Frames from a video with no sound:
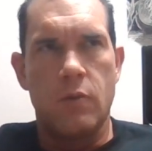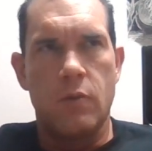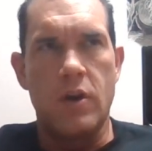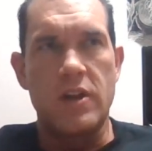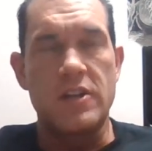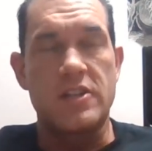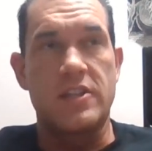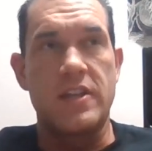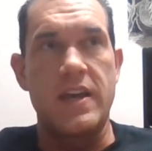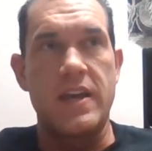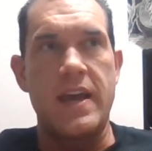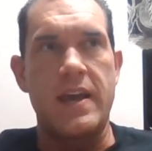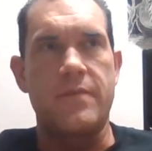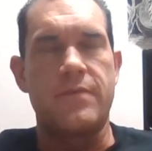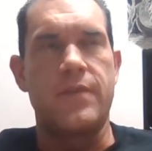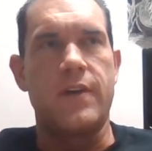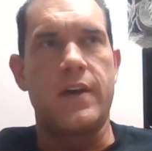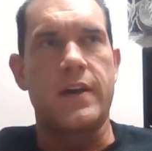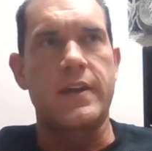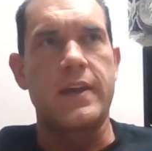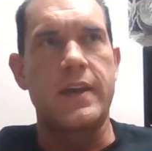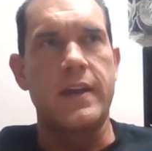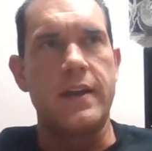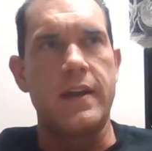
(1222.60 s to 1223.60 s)
Watch that
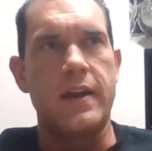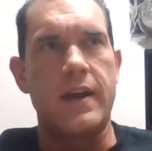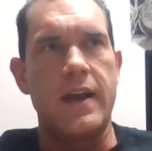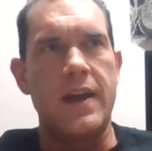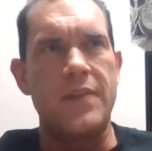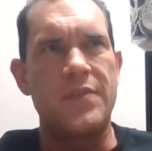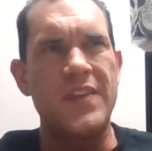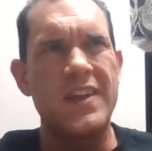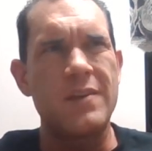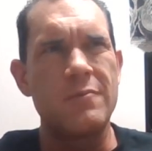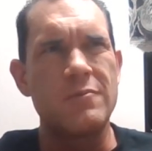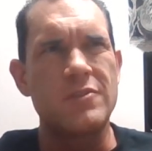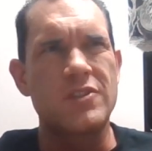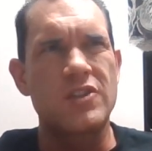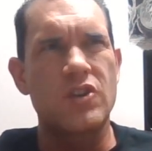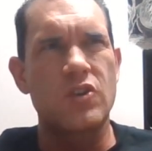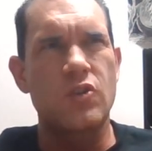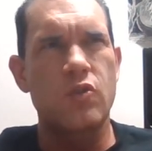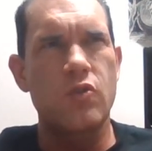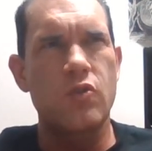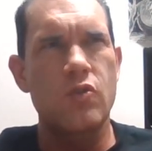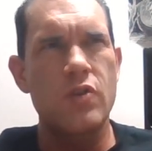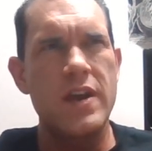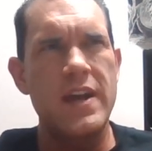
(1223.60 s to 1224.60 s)
fucking. Uh, I think it was
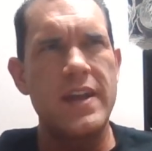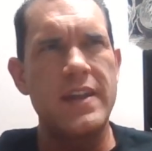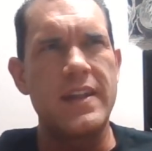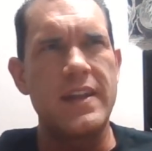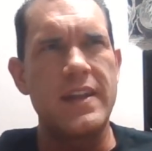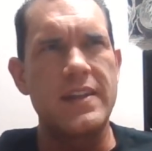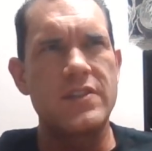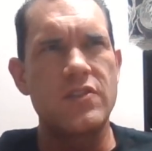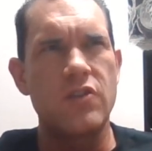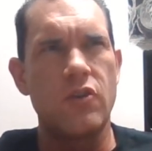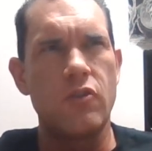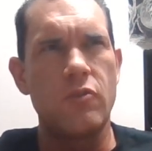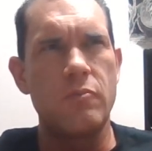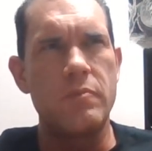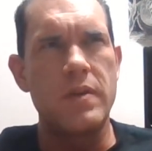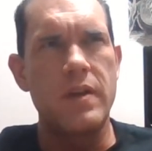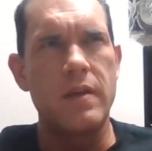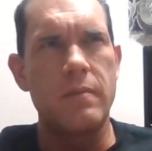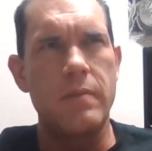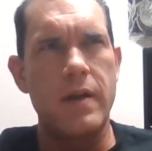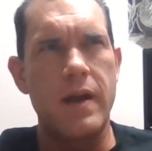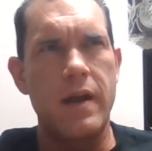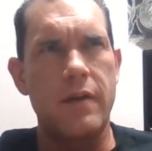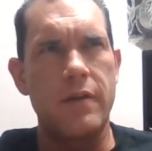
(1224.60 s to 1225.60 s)
Craig that told me
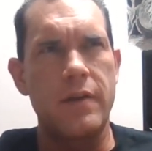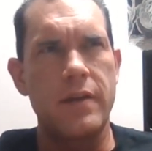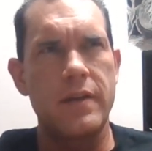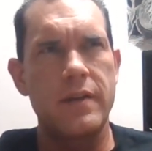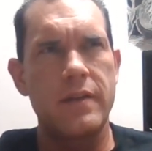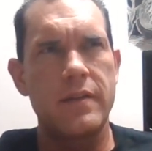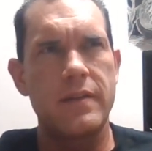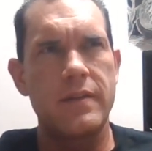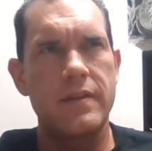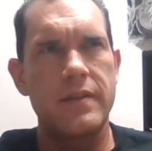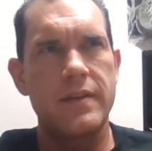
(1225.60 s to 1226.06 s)
about it.